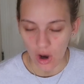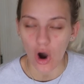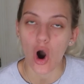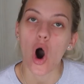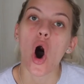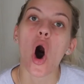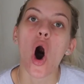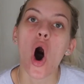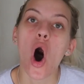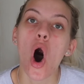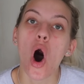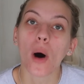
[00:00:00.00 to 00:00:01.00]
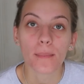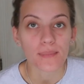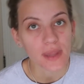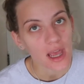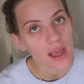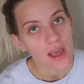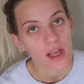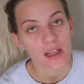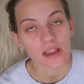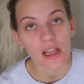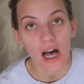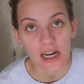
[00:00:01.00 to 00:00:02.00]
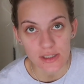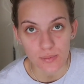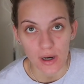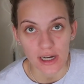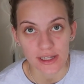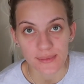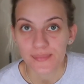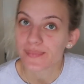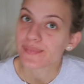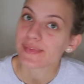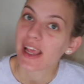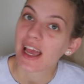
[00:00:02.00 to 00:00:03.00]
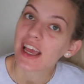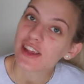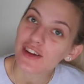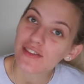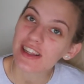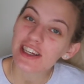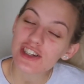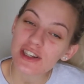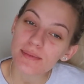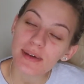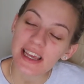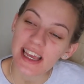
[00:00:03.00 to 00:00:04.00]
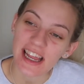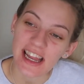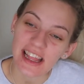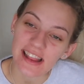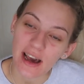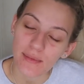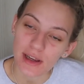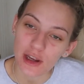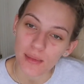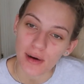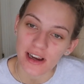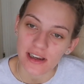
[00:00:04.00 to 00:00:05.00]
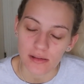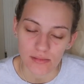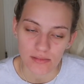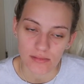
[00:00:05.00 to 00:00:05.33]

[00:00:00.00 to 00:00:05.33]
Oh! Last one. You really shouldn't be eating that when you're pregnant.